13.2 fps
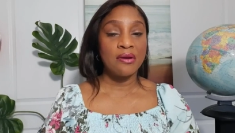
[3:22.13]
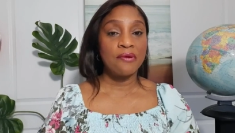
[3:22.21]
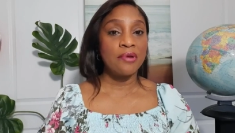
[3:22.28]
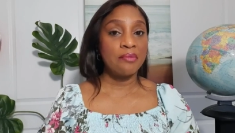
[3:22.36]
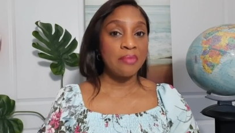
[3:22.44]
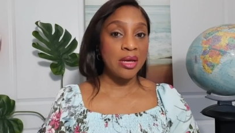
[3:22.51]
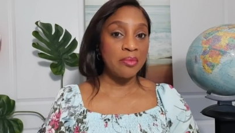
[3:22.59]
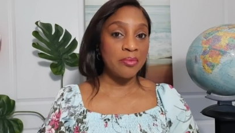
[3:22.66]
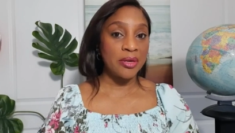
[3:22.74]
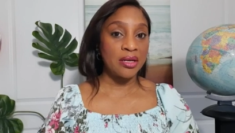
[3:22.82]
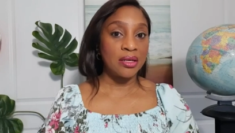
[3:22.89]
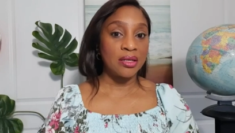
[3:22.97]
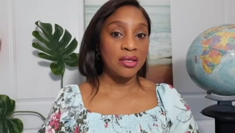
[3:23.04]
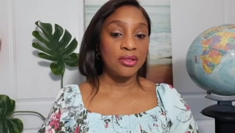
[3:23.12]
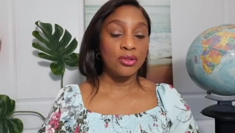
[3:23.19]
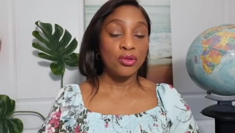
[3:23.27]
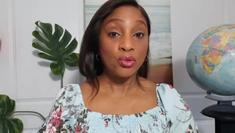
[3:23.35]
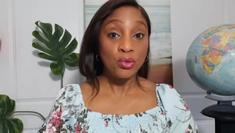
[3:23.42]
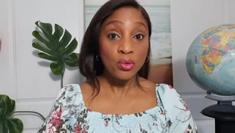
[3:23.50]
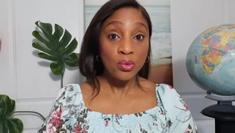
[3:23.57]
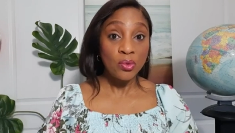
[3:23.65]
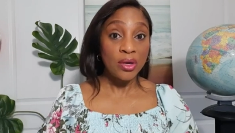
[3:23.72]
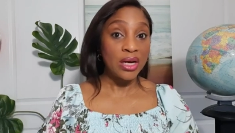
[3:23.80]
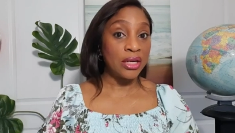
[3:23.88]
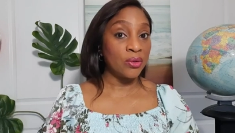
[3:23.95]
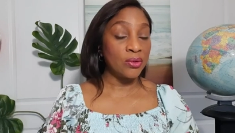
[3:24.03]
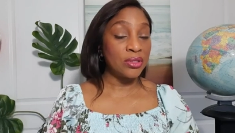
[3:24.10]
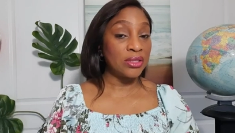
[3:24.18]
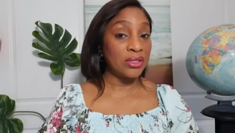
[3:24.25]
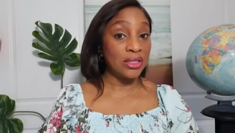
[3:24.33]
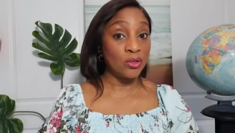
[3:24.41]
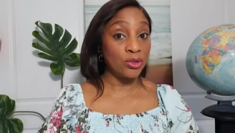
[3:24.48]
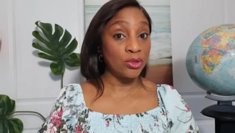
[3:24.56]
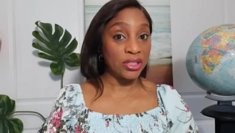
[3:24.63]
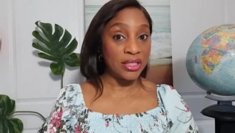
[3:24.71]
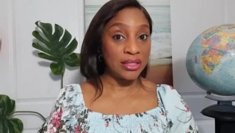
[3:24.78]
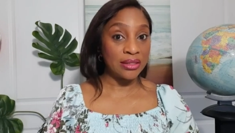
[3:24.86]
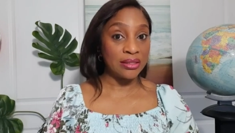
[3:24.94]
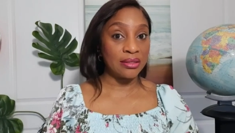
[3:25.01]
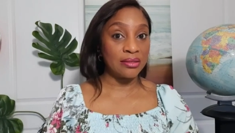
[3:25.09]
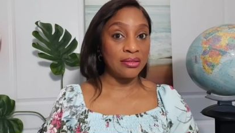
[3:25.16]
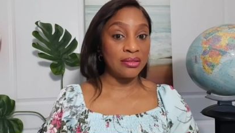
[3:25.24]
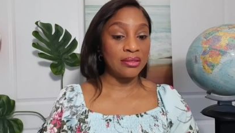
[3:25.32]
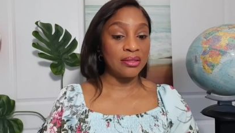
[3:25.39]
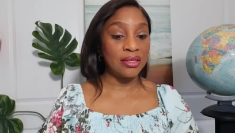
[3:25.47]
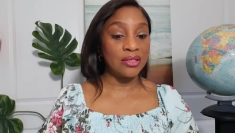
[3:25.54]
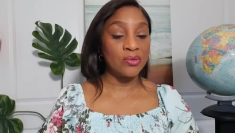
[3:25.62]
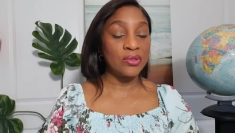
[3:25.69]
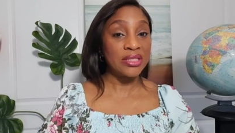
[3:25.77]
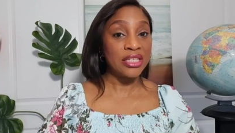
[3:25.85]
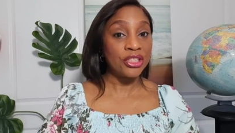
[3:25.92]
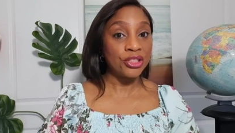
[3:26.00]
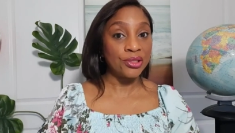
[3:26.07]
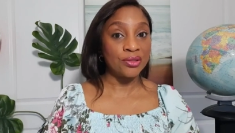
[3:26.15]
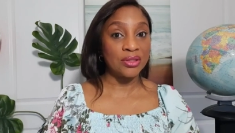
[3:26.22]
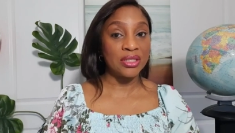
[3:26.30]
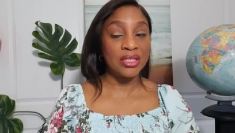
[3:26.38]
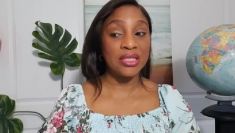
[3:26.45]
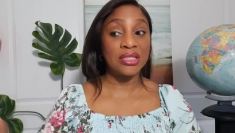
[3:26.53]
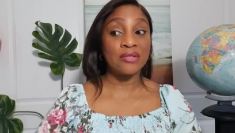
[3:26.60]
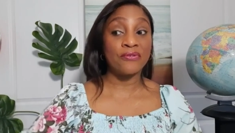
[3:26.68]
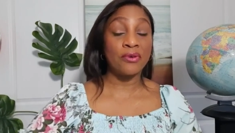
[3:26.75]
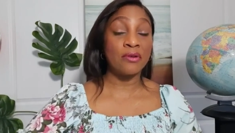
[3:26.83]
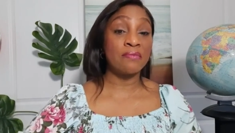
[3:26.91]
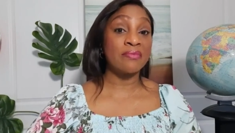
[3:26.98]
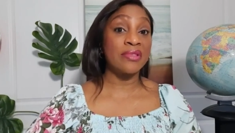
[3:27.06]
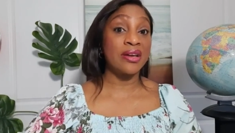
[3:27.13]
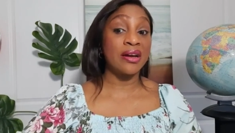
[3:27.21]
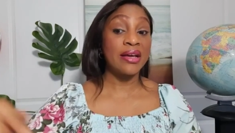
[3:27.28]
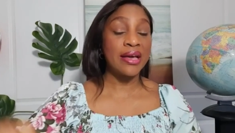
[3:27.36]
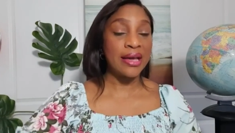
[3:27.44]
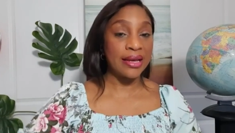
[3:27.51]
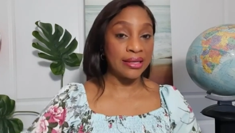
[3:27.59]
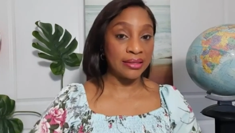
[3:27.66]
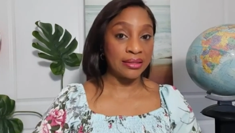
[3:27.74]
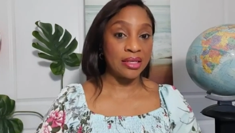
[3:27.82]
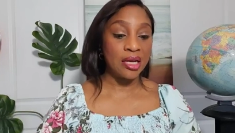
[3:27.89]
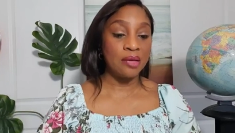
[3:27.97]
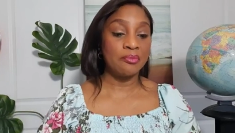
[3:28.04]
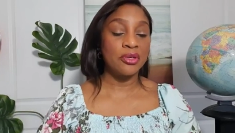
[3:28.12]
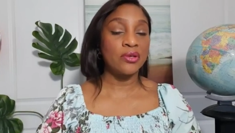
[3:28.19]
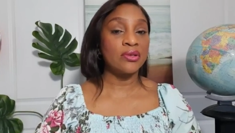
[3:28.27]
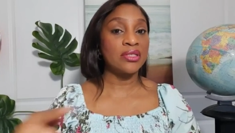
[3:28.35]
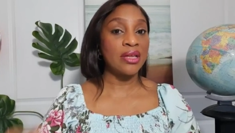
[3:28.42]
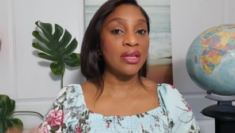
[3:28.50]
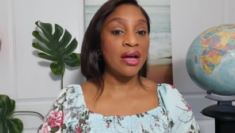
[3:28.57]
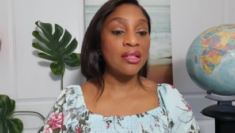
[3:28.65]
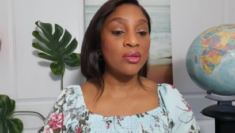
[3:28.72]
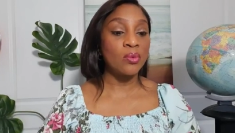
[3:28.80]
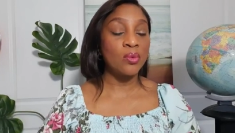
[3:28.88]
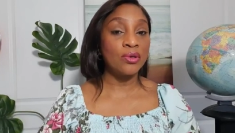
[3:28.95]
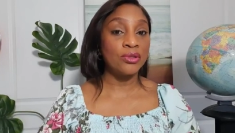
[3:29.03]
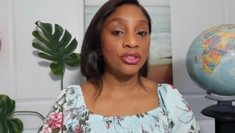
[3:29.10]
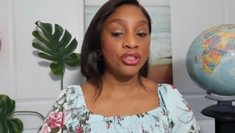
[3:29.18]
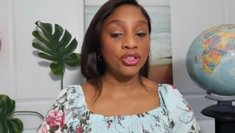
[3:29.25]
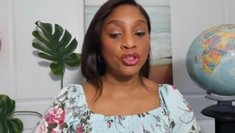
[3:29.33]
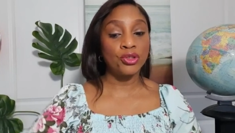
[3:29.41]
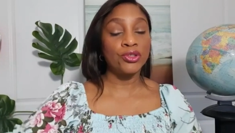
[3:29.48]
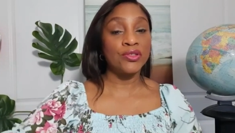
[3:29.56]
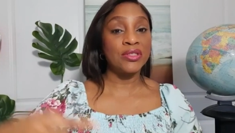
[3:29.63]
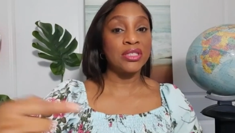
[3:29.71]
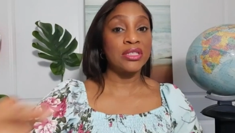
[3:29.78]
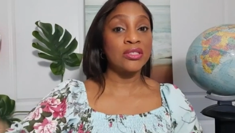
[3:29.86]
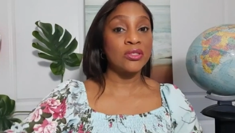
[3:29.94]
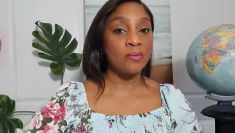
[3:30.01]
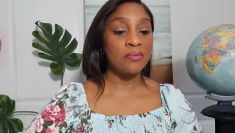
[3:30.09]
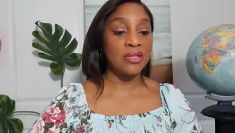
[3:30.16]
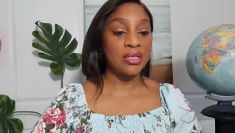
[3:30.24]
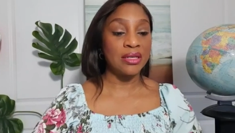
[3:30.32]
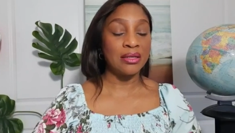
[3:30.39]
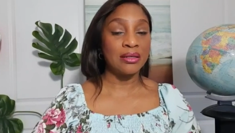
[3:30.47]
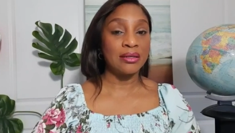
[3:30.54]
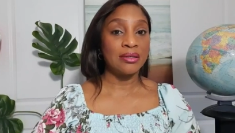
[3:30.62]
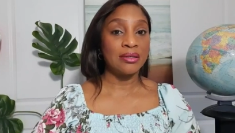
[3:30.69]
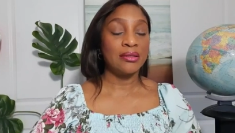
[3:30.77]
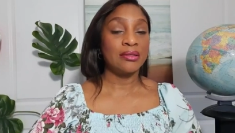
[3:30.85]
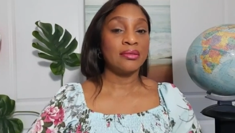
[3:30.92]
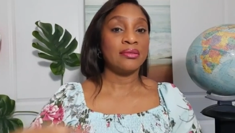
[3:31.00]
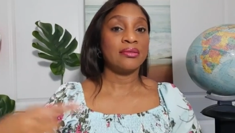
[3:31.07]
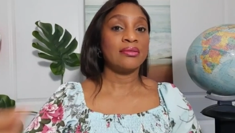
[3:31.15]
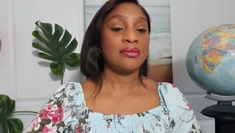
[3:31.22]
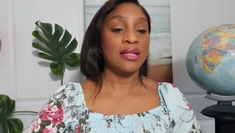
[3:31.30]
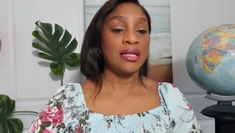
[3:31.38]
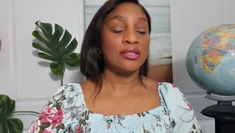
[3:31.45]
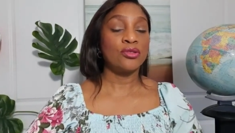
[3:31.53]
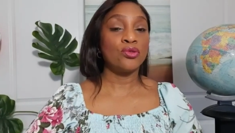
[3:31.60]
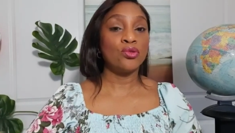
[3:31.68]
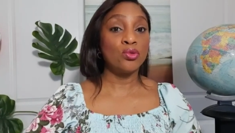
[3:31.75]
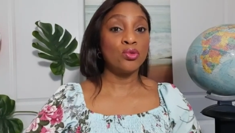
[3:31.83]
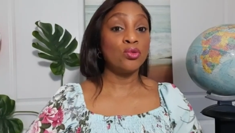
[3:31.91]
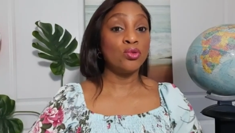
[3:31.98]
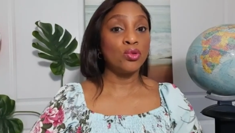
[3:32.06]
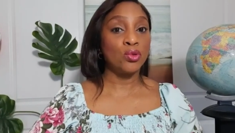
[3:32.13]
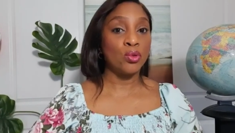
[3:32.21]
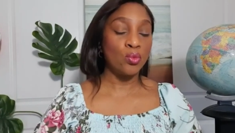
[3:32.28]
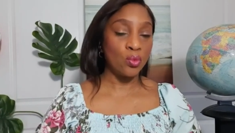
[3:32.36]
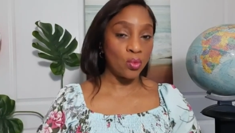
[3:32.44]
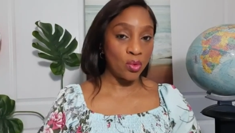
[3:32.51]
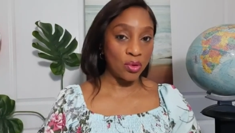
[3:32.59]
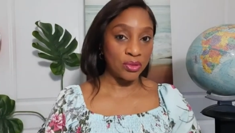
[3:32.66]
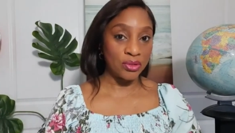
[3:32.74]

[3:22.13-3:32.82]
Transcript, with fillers: Remember, you are not negotiating. The negotiation is from their end, because they are the one introducing something that you don't want.